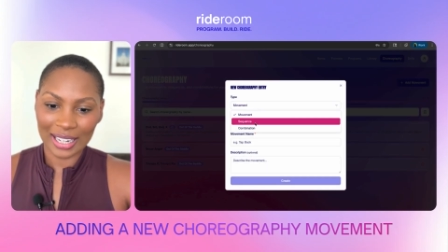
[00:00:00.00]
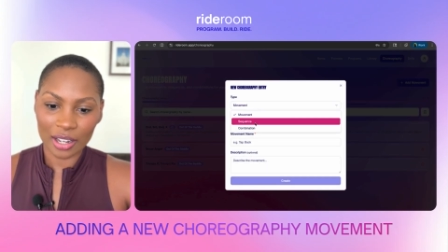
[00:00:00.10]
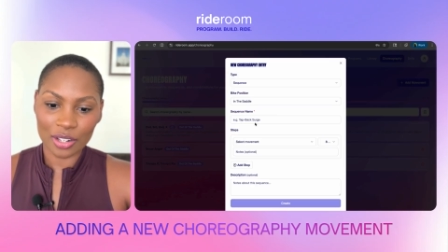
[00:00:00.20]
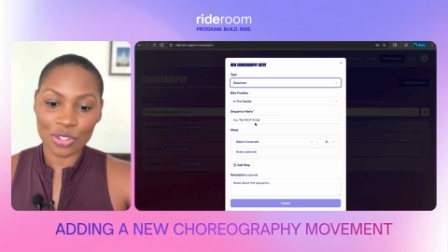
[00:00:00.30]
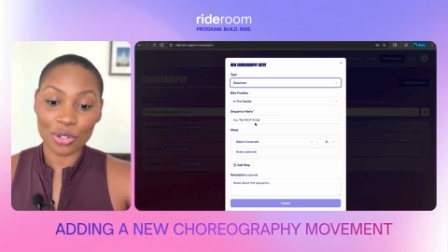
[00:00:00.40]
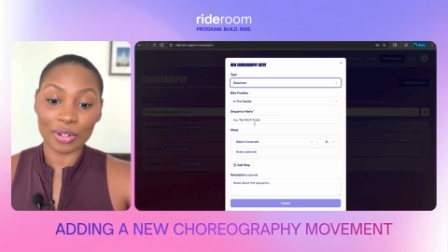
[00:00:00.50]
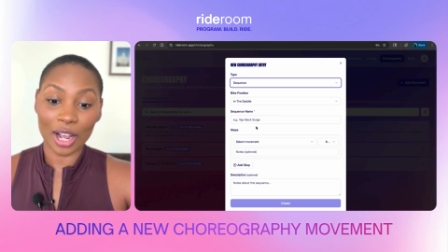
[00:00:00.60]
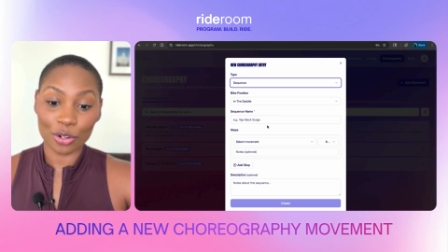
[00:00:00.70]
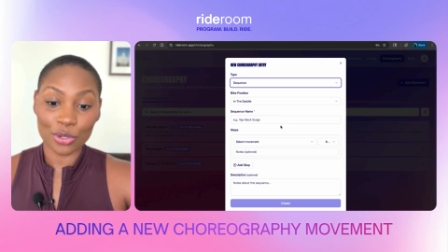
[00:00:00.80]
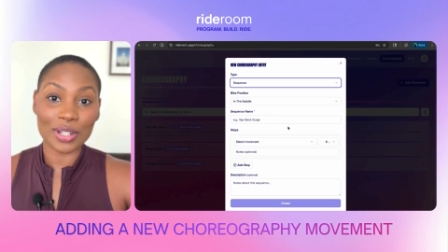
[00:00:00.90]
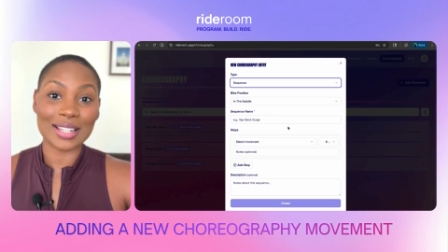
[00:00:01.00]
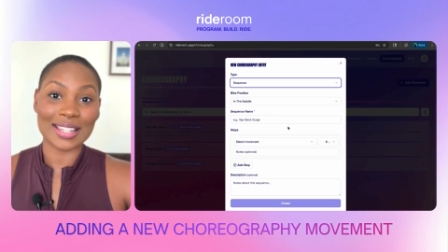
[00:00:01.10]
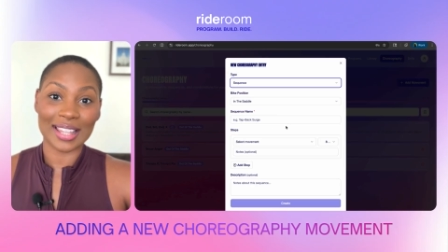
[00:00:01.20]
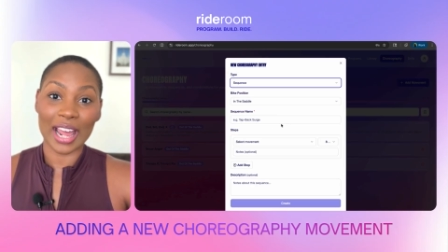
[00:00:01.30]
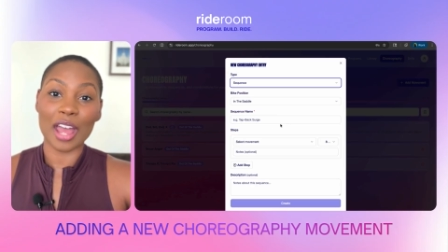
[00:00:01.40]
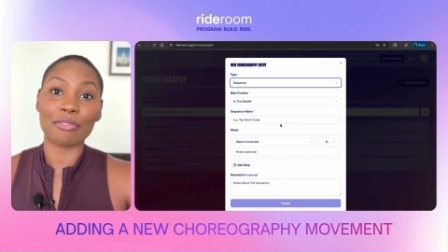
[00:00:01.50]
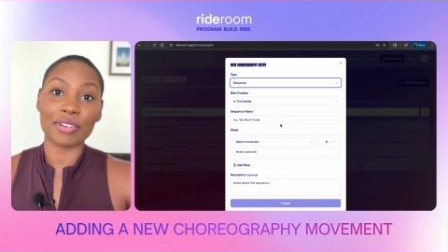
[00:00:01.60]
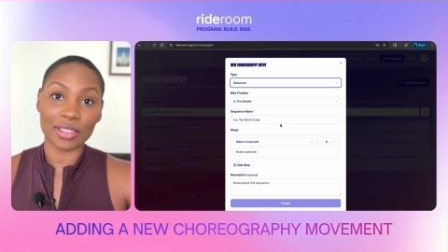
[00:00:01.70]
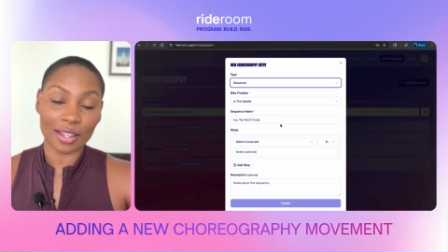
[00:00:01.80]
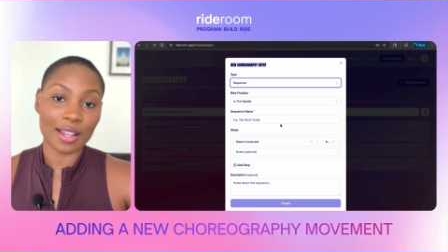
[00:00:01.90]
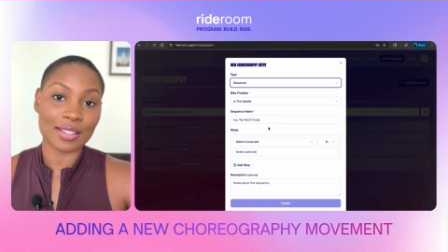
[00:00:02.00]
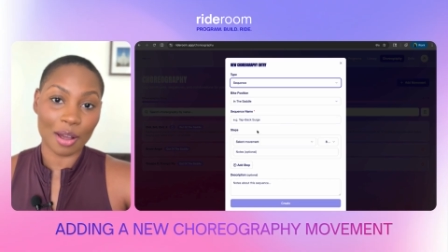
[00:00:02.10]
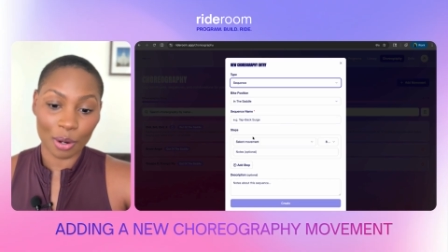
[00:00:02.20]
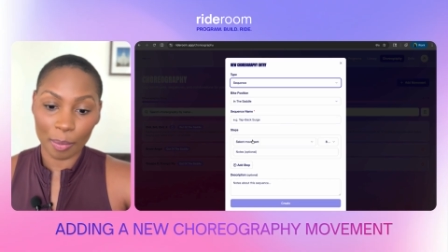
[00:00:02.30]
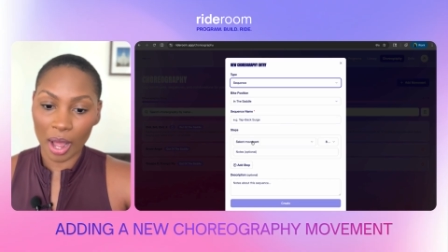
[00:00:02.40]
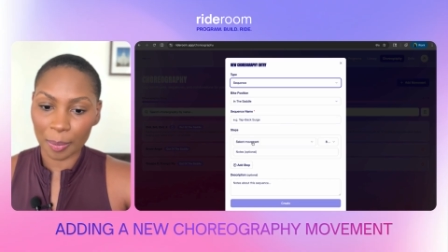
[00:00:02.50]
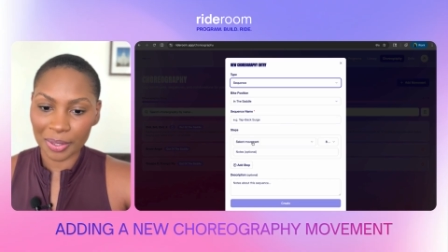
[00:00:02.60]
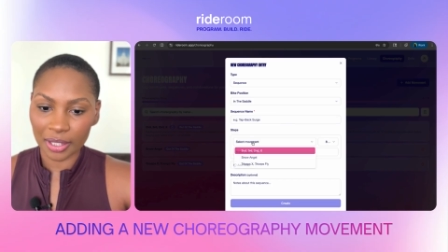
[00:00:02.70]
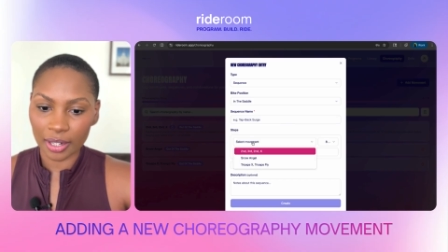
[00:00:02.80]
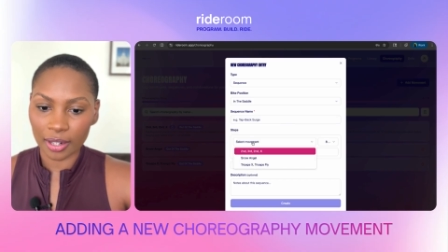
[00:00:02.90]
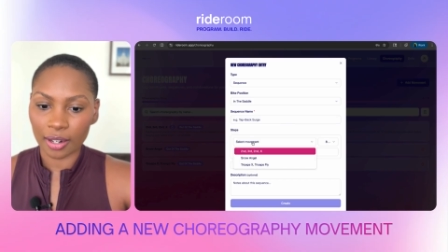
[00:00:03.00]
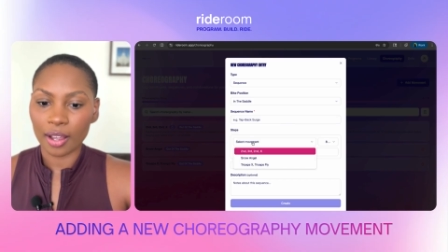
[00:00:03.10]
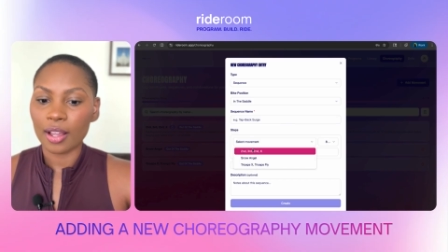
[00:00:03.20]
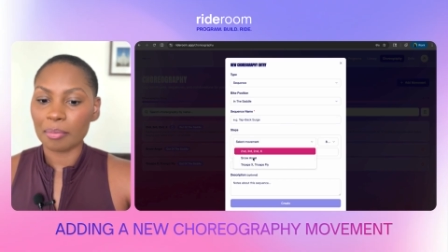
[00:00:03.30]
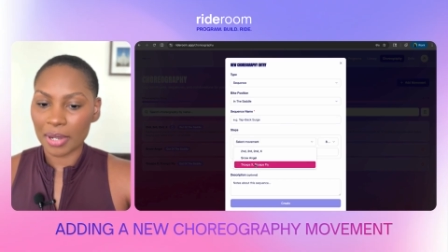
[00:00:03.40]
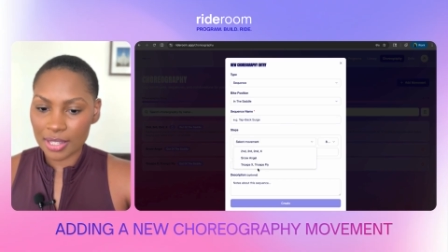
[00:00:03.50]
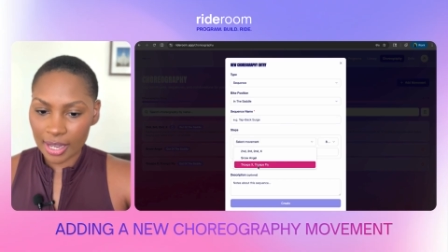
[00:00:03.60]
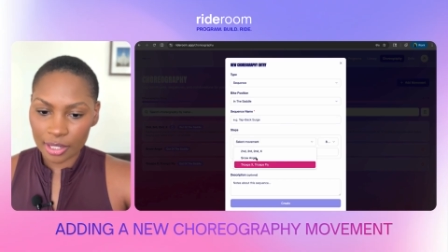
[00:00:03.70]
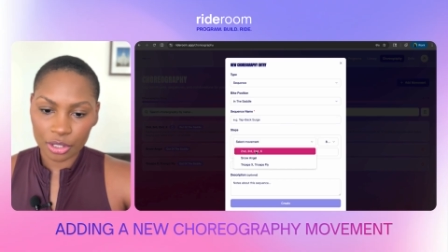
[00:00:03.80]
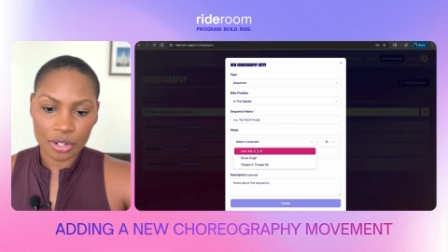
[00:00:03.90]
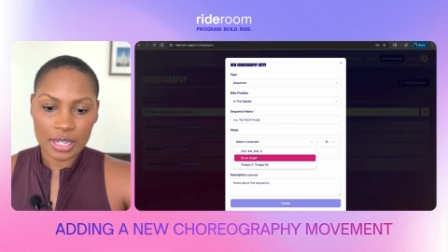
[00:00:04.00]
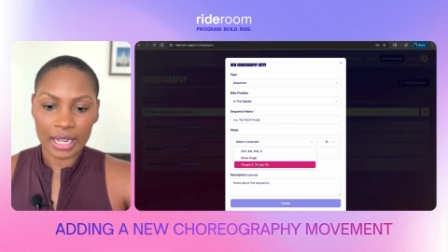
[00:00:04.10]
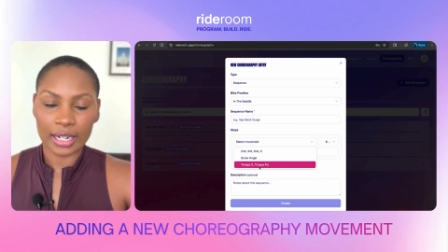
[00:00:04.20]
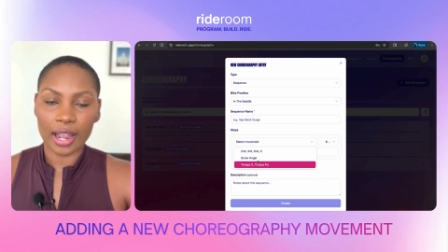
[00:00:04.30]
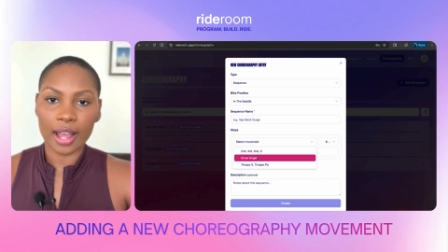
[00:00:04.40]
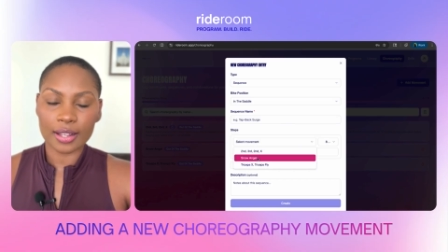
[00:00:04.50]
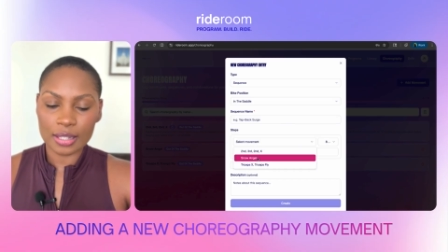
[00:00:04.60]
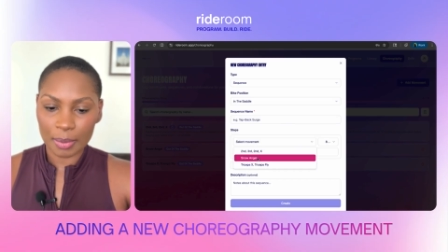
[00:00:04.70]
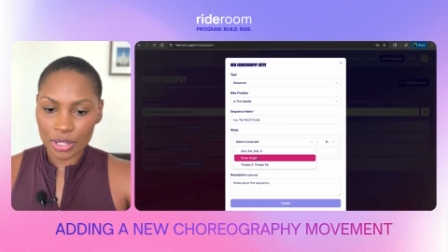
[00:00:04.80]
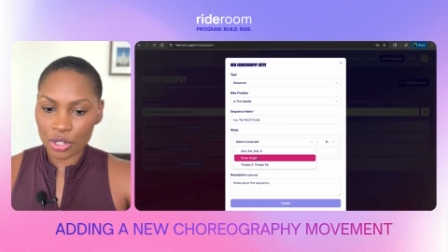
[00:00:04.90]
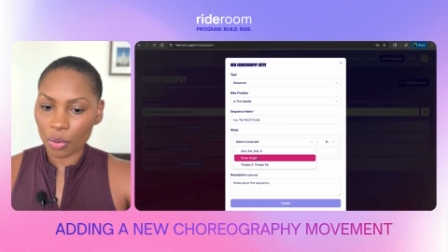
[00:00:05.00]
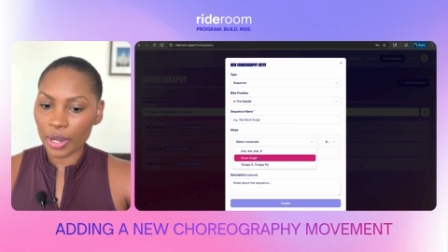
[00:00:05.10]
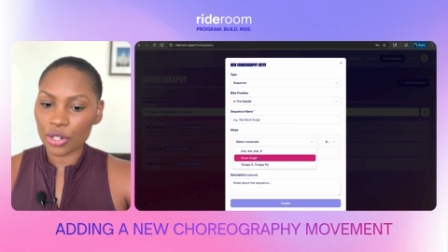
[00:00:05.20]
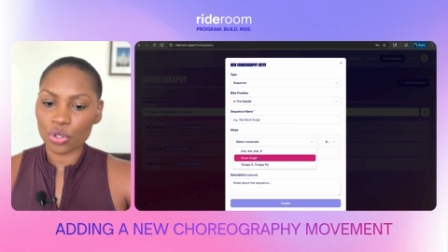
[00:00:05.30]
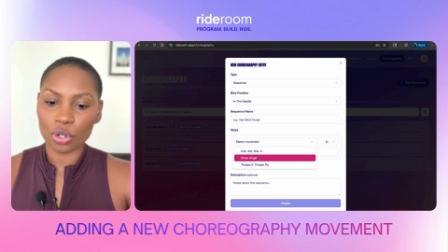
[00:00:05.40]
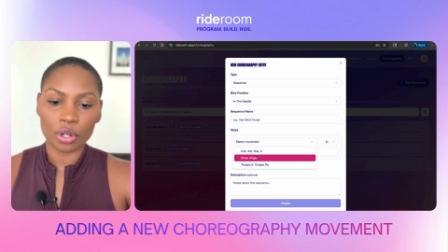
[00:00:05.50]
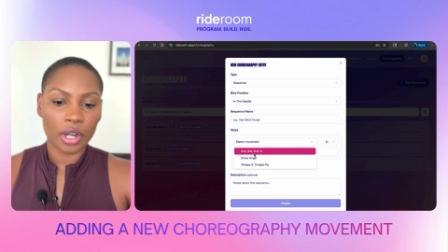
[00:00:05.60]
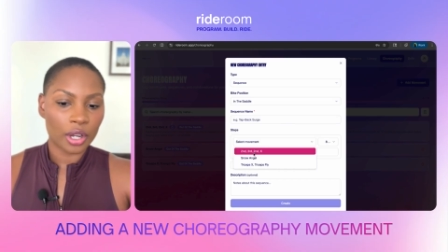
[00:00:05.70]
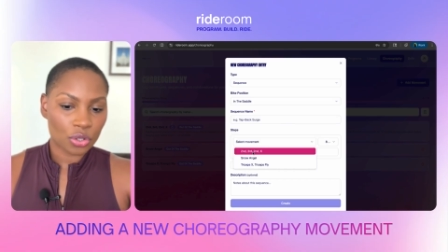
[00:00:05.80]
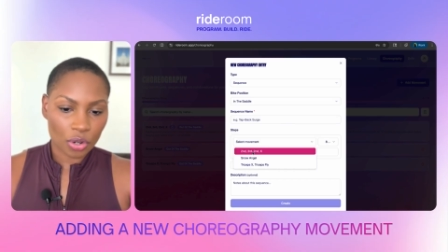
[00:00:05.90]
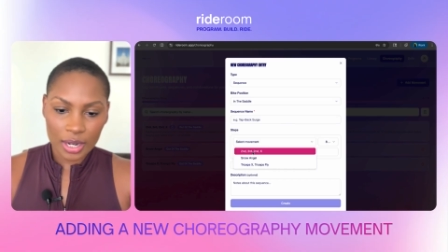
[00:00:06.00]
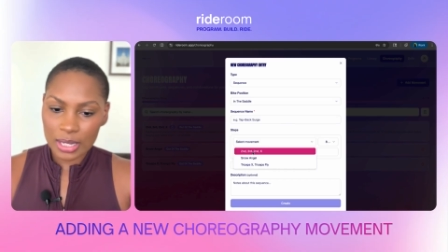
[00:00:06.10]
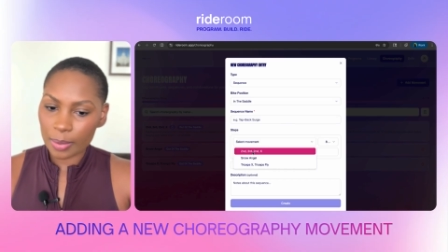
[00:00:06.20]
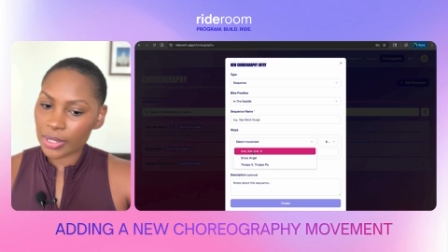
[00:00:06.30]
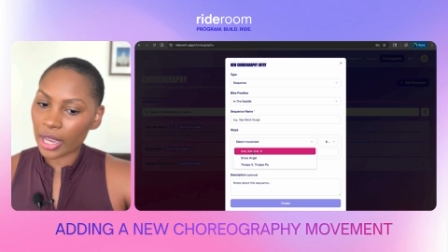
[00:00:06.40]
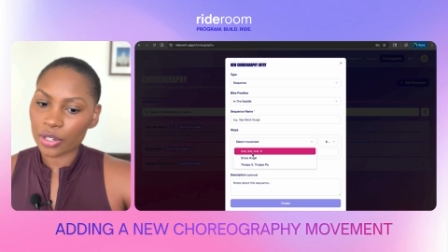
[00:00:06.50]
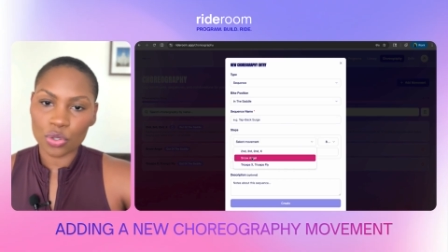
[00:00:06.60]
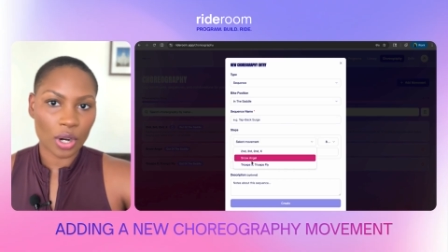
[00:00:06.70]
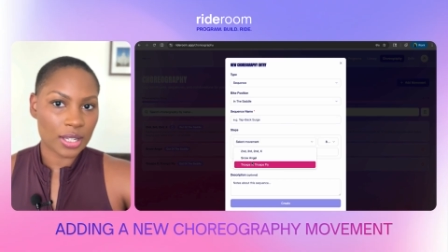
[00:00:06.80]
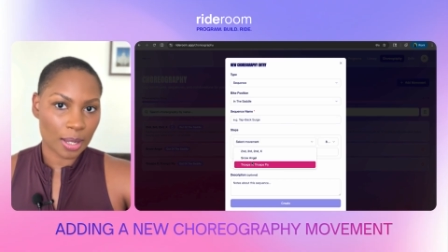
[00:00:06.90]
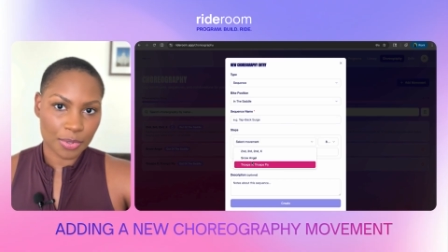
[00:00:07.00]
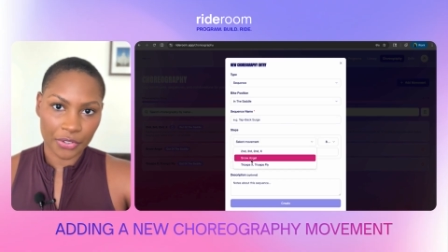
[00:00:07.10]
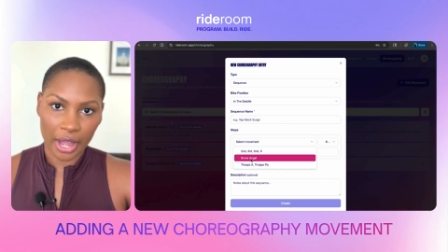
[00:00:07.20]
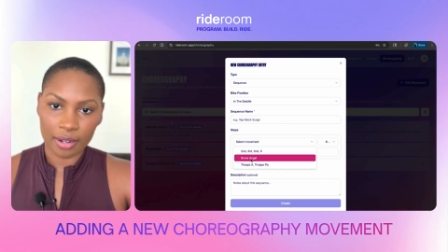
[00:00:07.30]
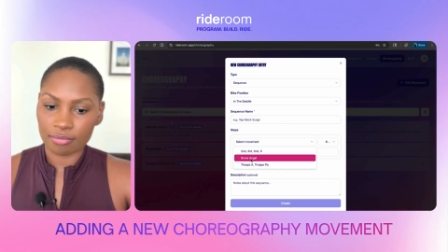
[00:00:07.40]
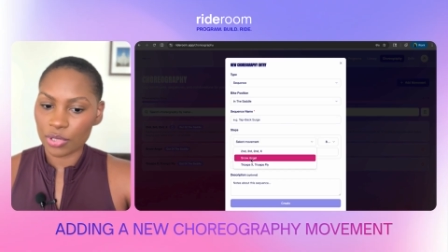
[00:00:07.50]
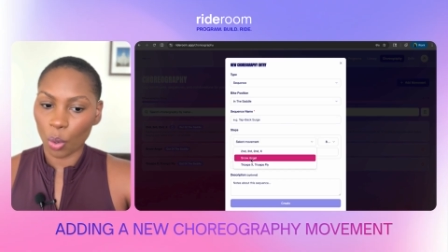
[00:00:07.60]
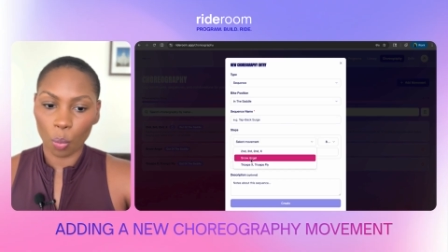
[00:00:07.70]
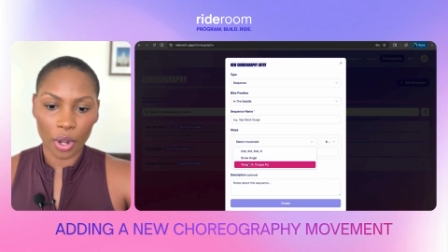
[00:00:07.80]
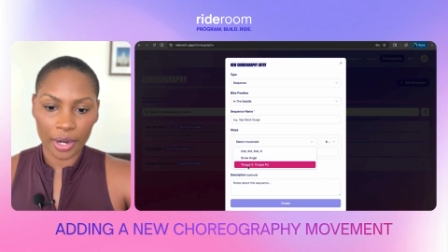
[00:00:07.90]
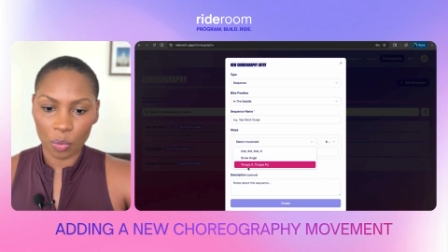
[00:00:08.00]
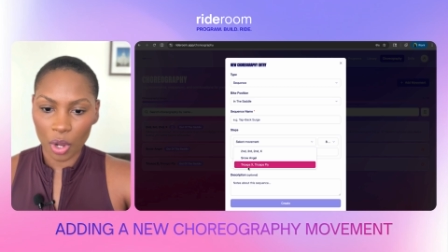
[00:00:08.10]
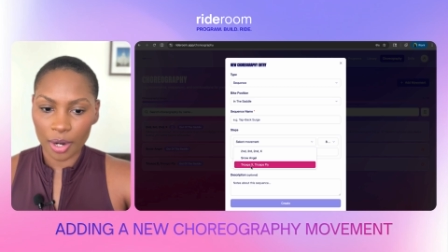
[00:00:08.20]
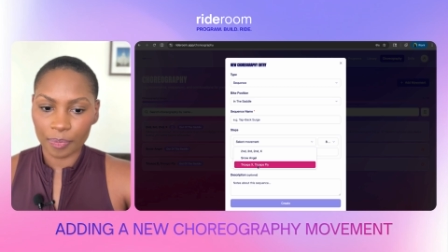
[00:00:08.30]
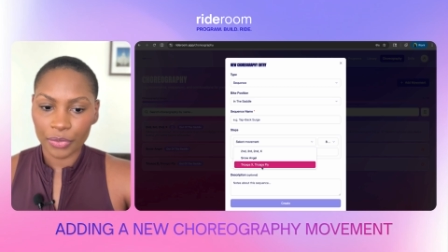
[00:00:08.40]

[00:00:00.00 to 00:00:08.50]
And so now you can see that everything has auto-populated. My second, third, second X, my Snow Angel, triceps X, triceps fly. So 1 and 1.